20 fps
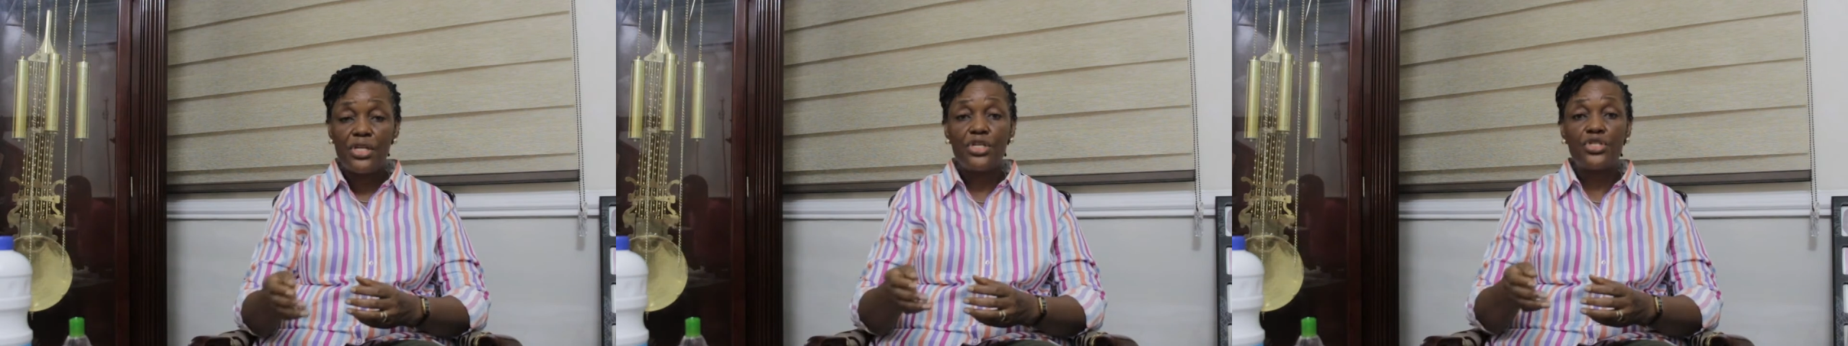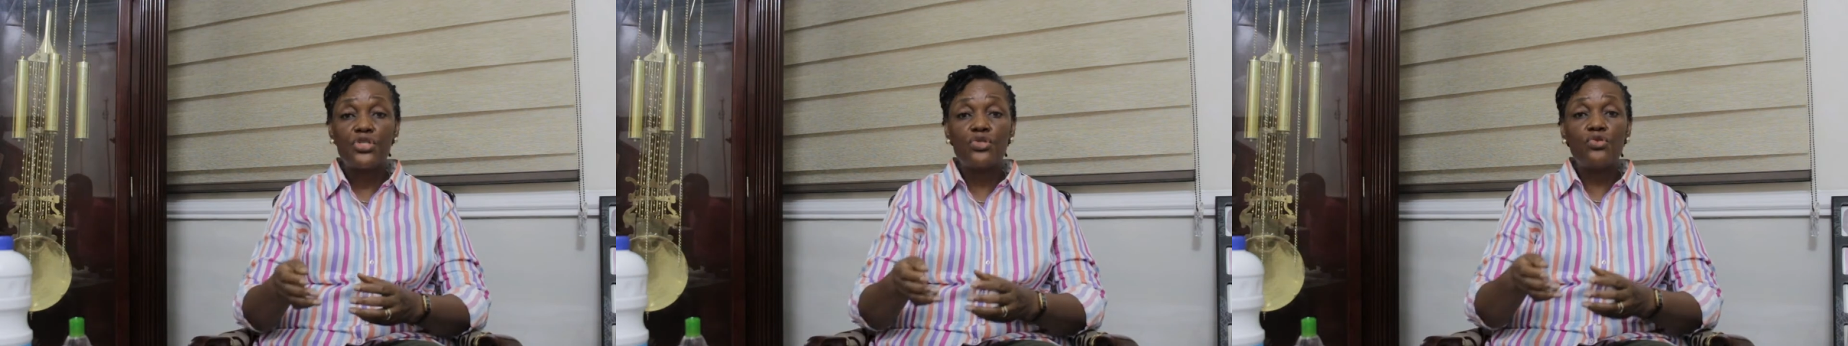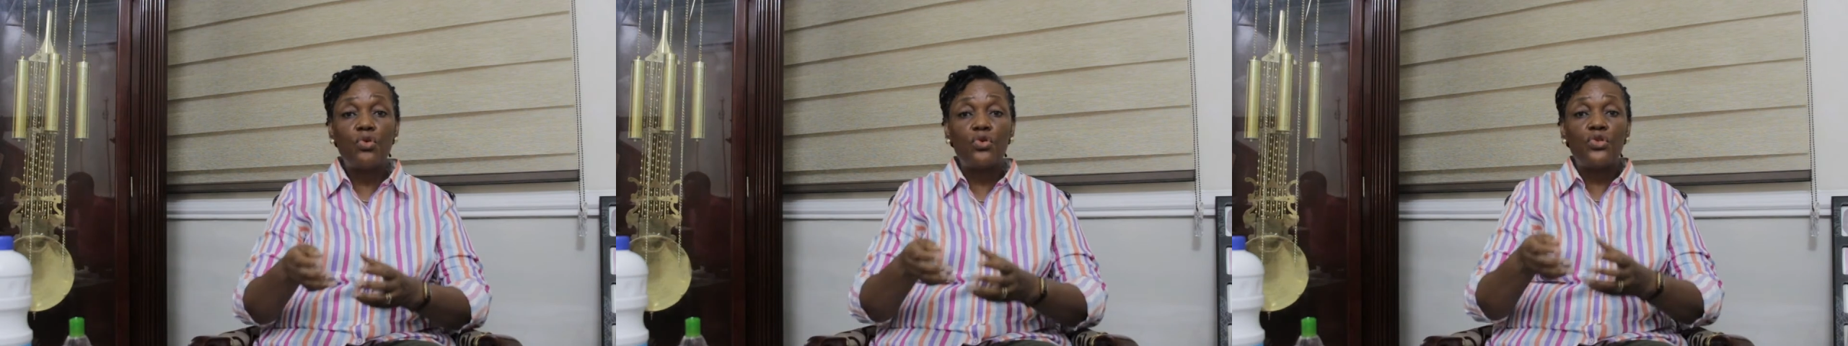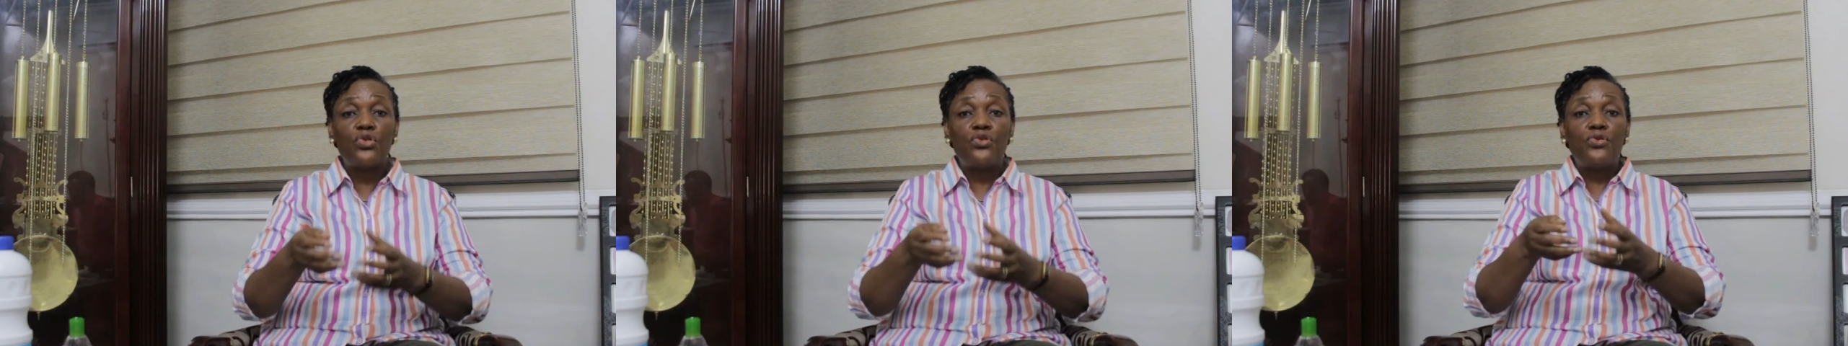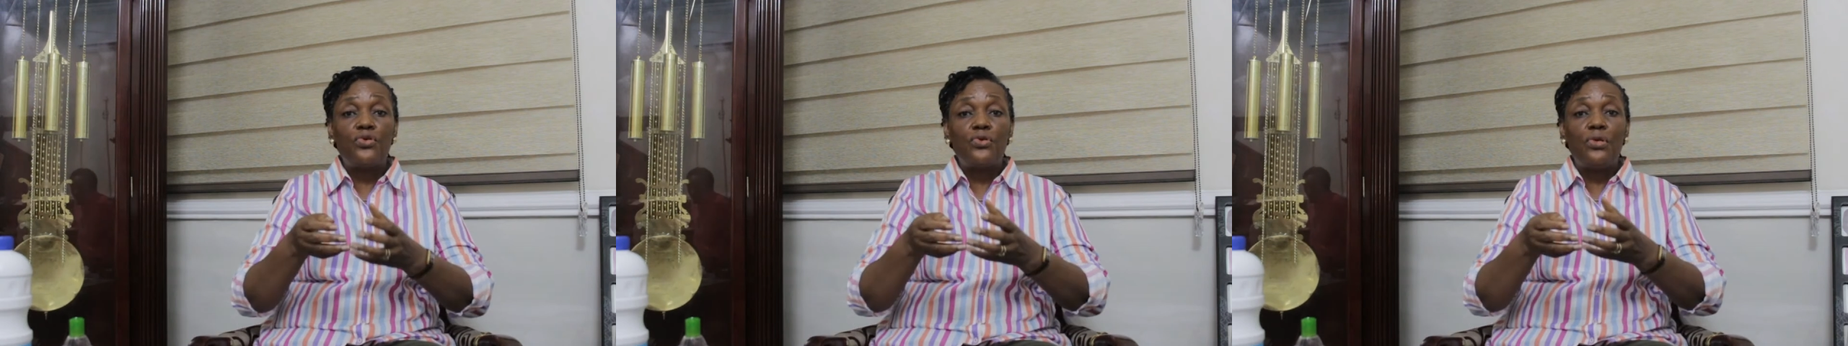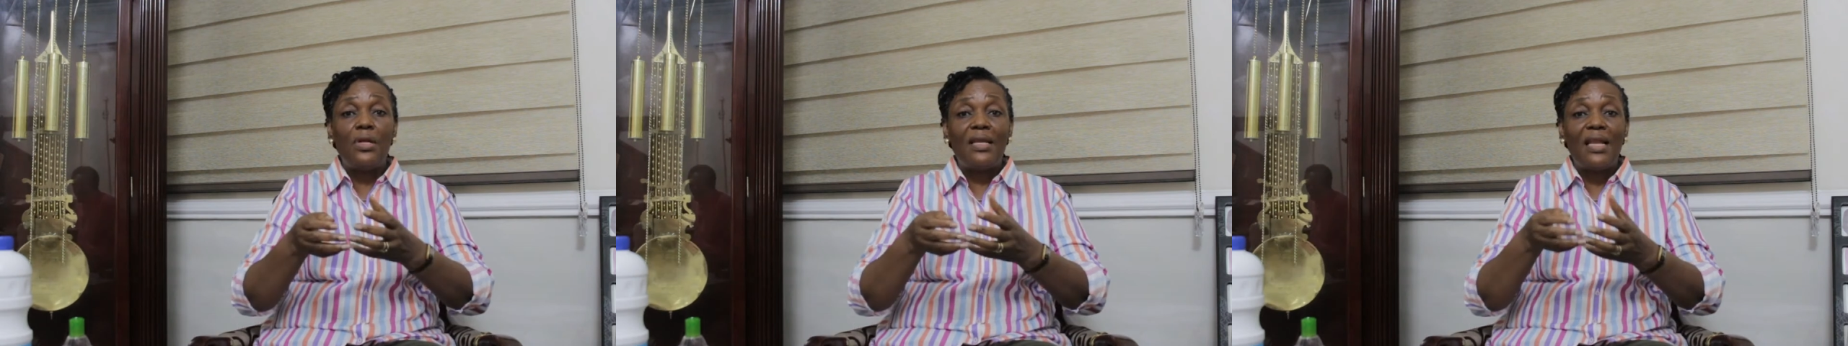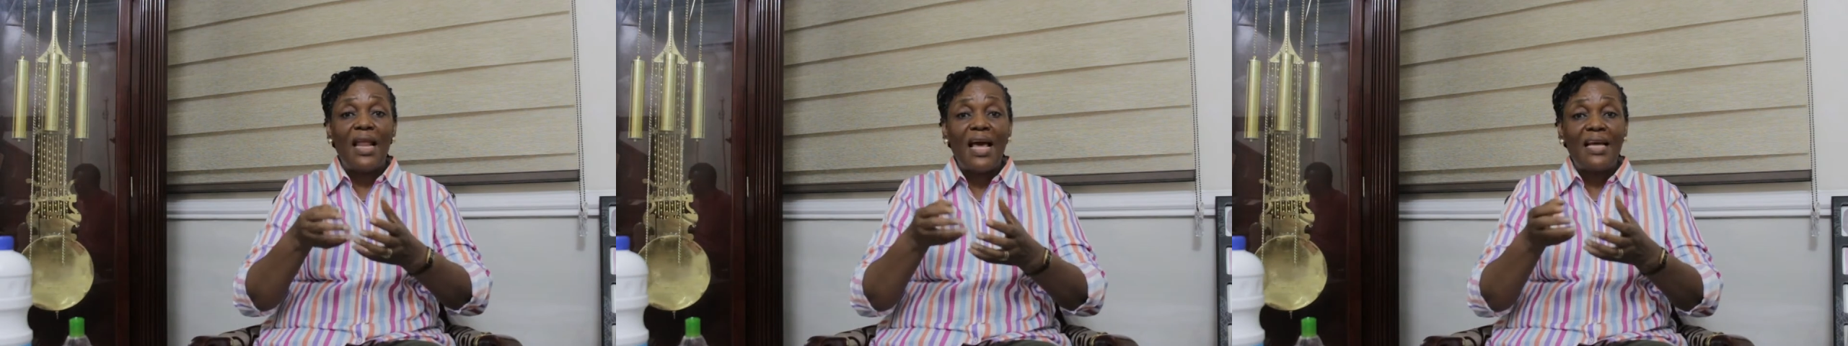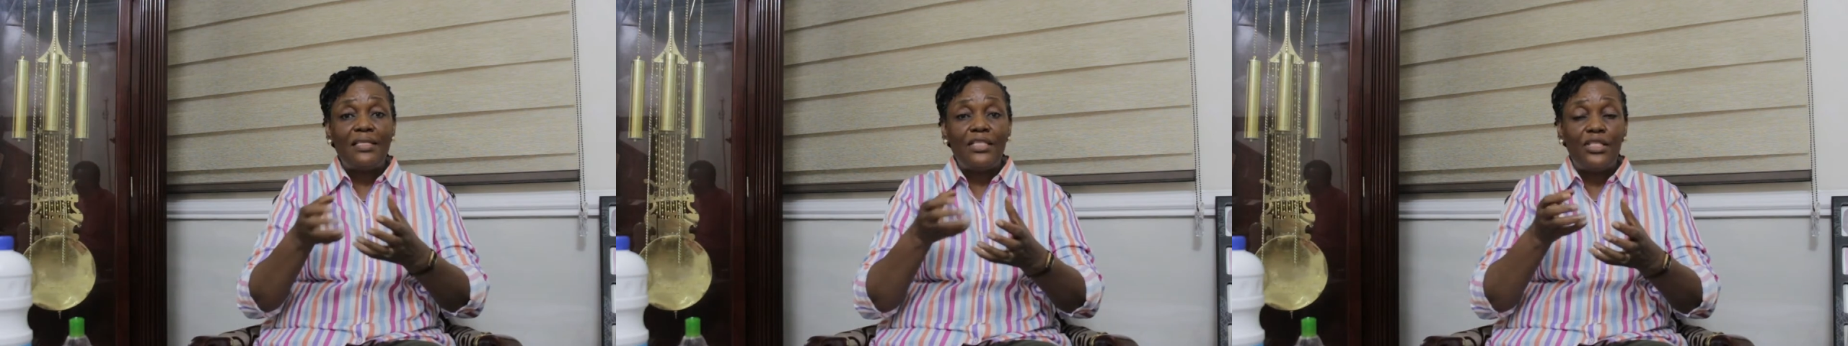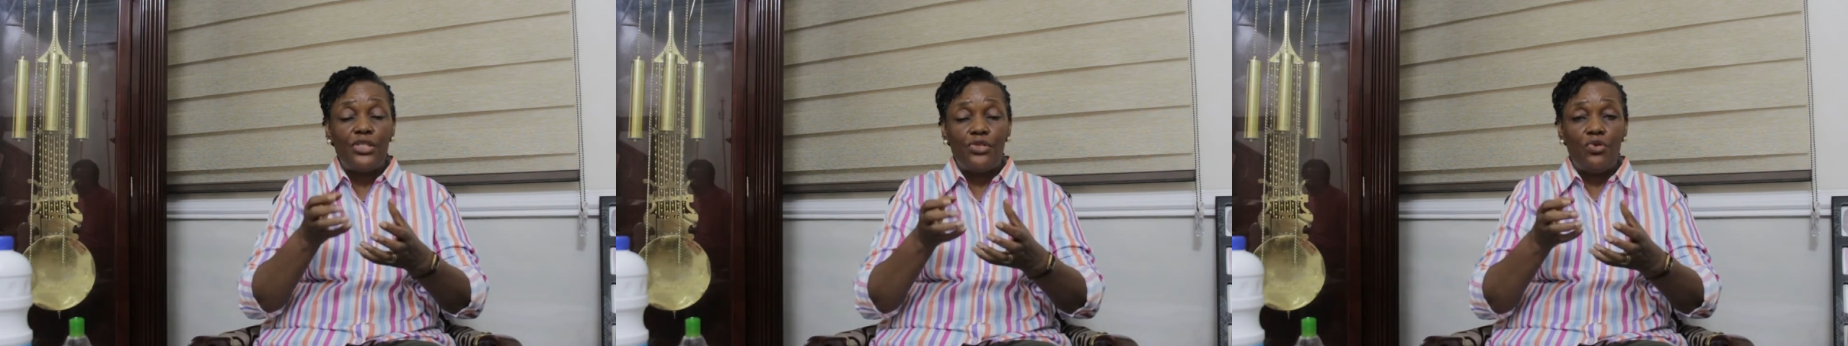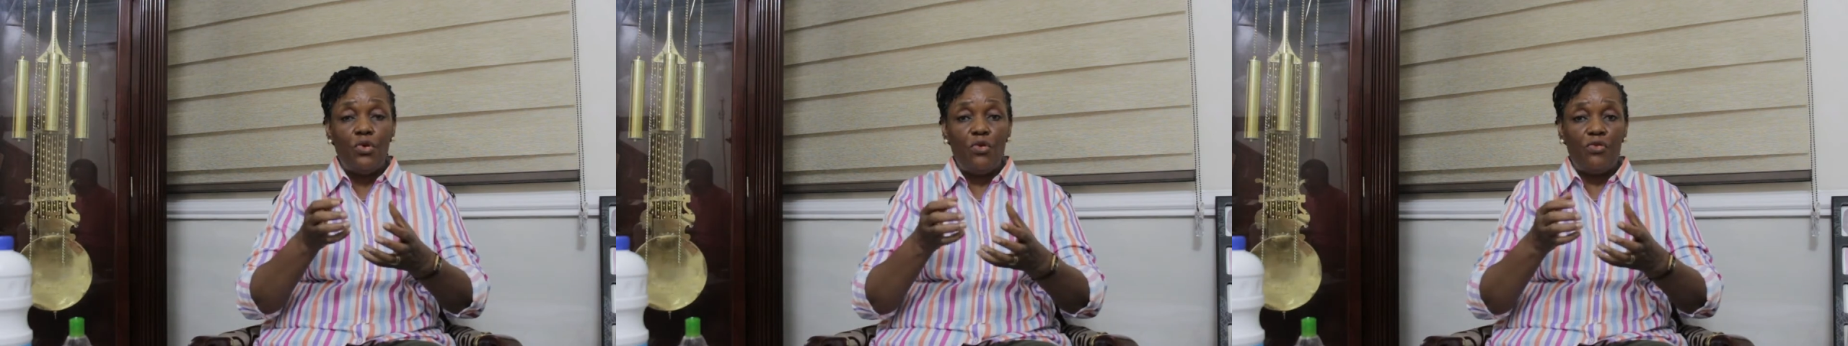is not
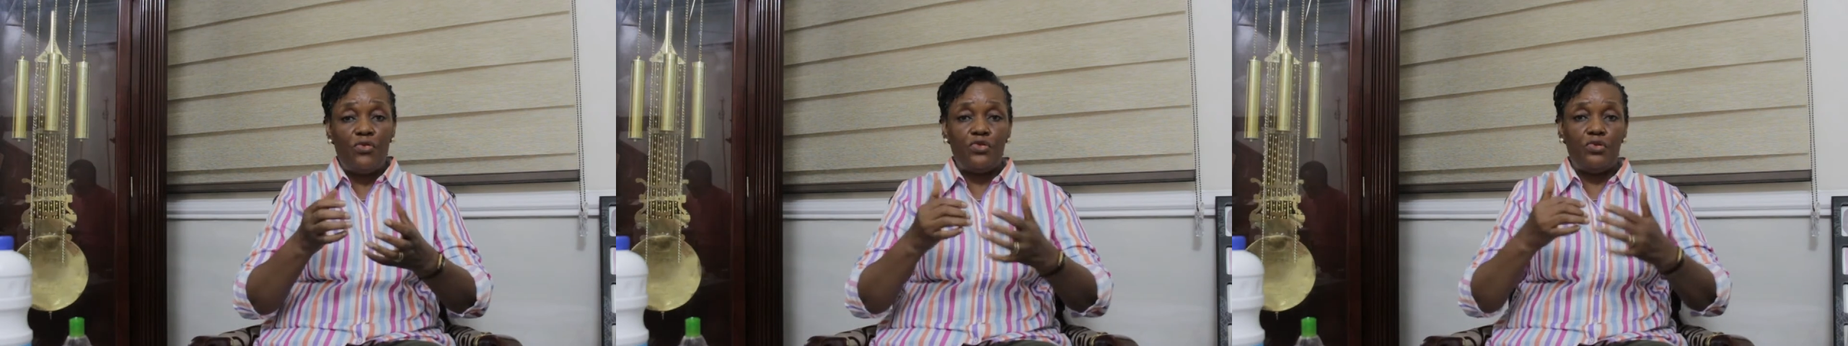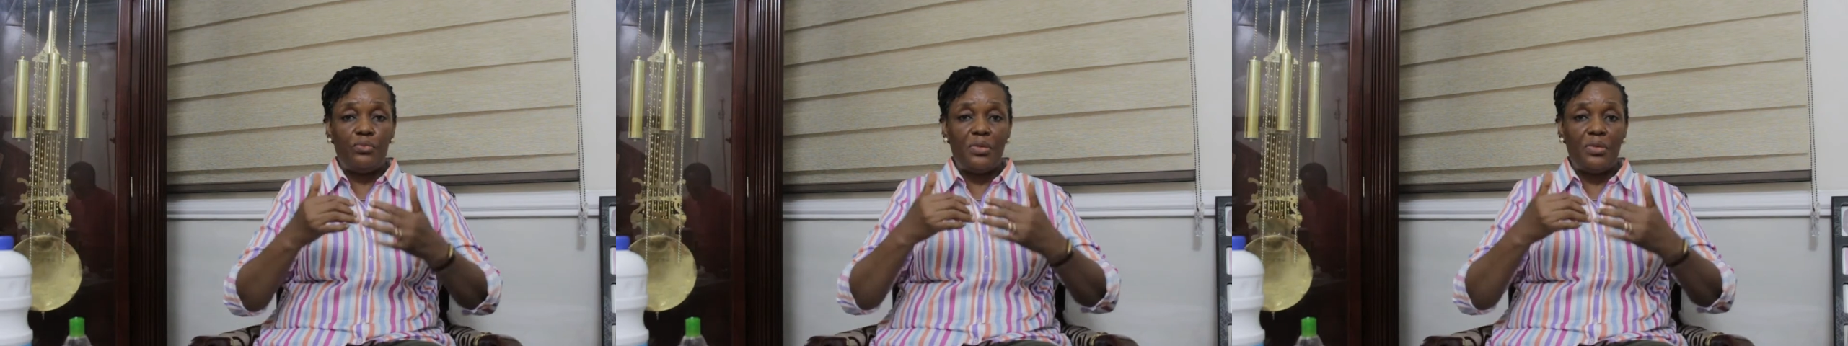light enough